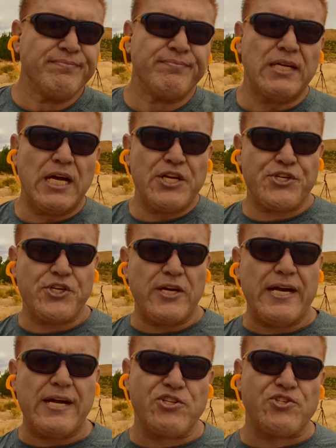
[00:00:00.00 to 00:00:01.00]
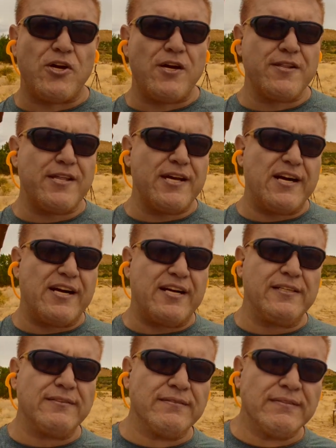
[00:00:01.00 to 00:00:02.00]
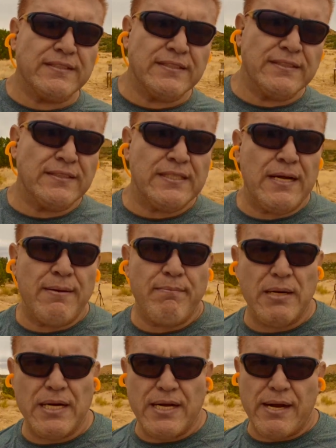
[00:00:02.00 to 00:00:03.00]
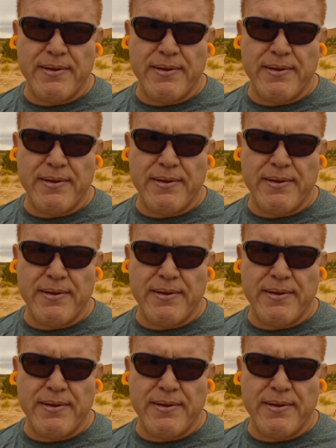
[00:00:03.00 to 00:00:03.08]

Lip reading: Not sure how strong they are, but